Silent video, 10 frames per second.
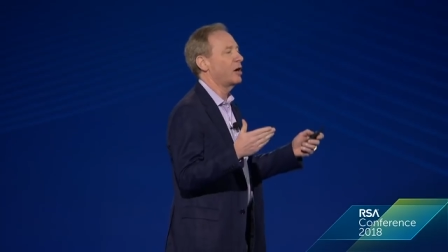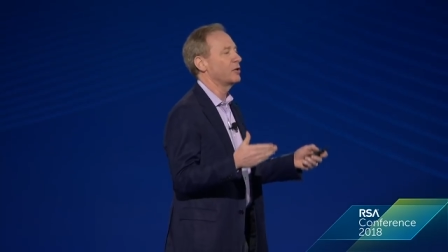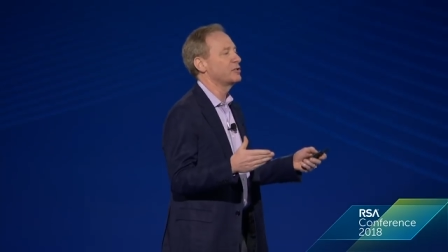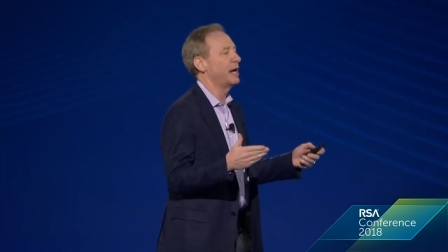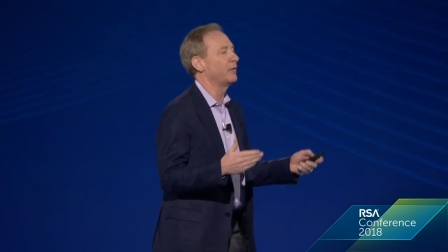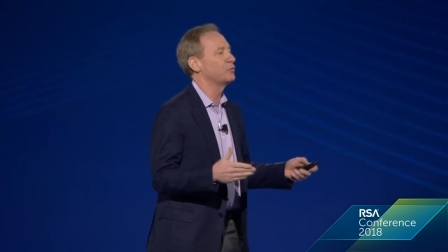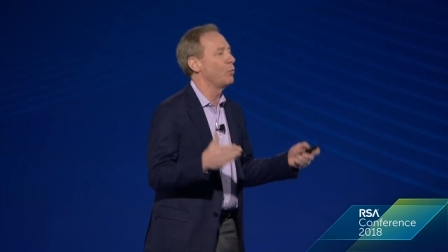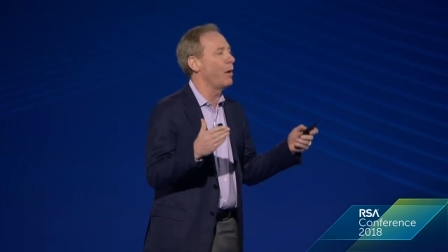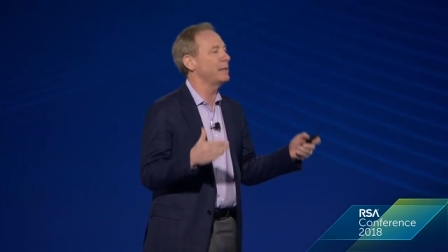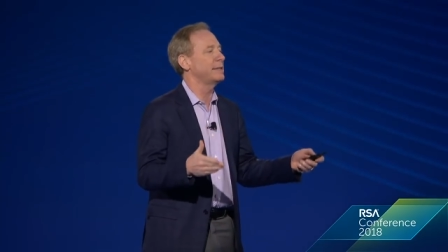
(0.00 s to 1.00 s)
ourselves,
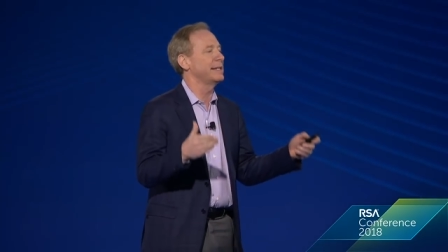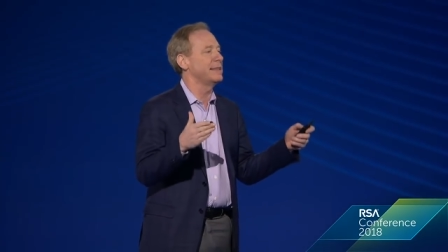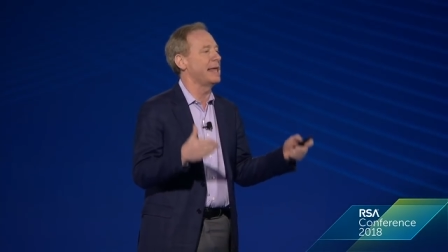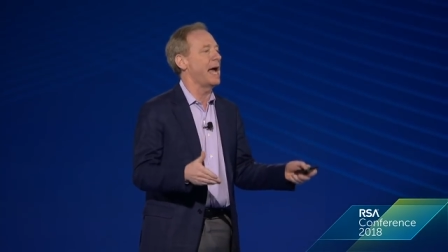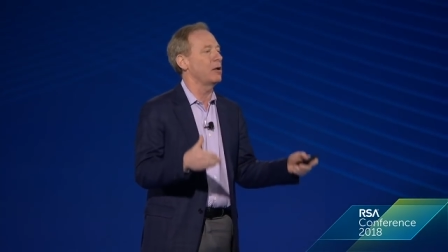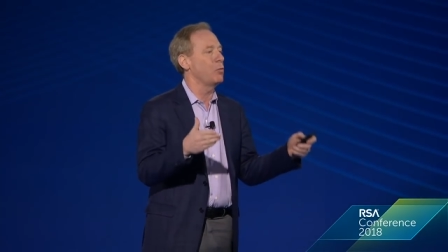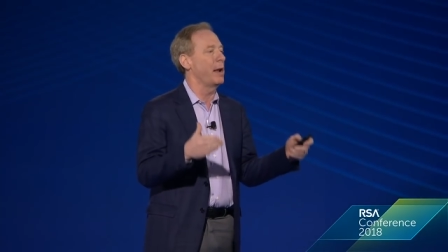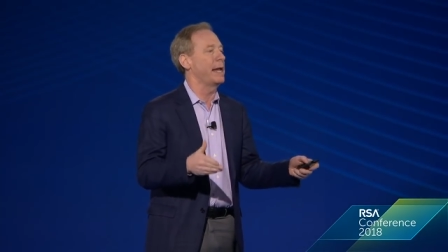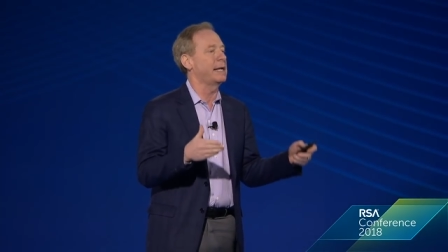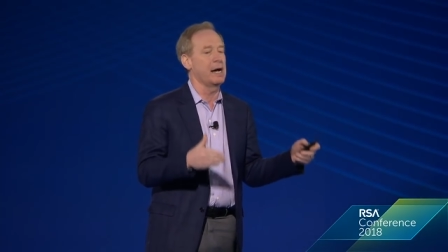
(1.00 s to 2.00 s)
what did that
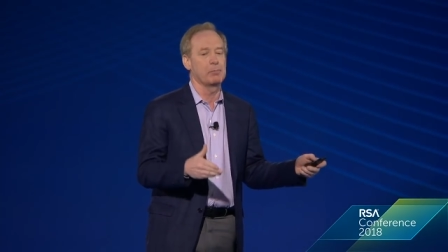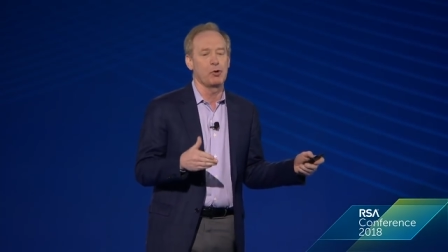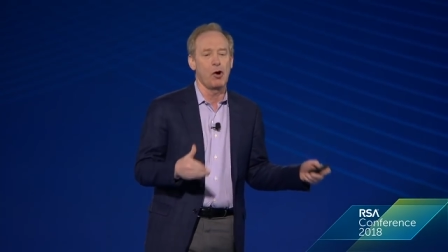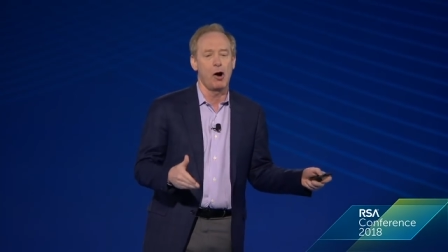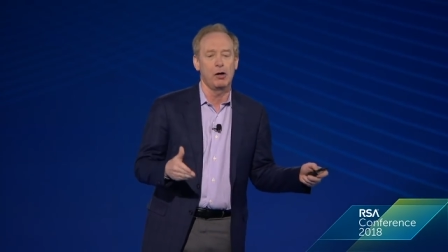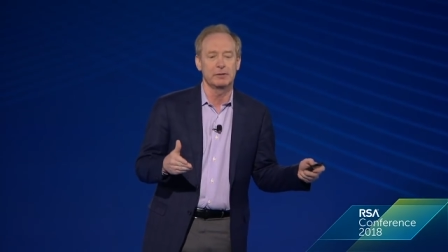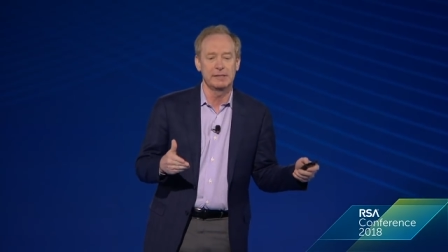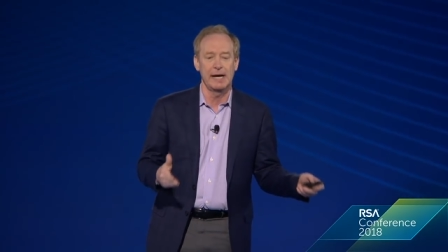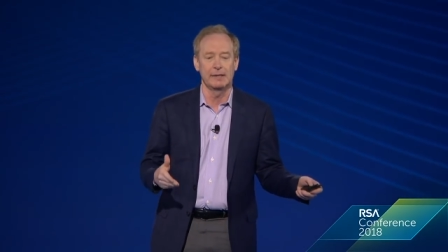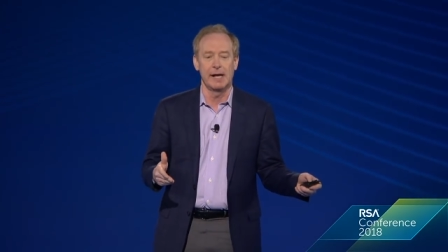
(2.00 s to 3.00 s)
wake-up call
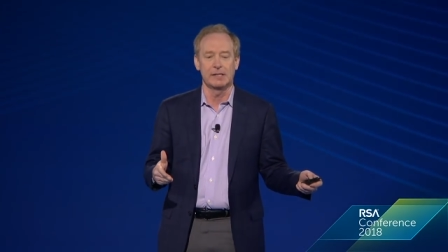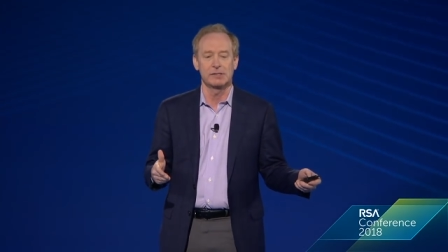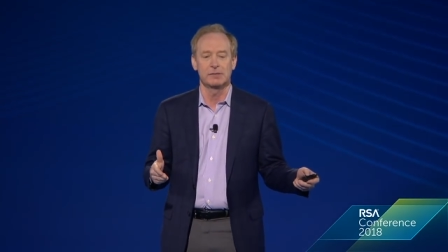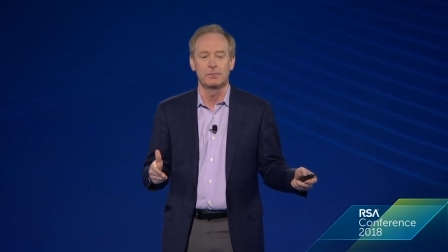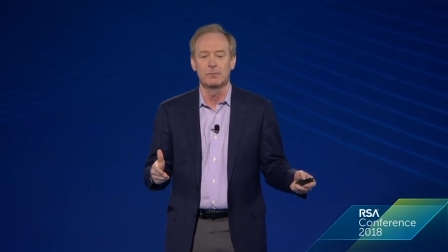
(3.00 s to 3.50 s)
tell us?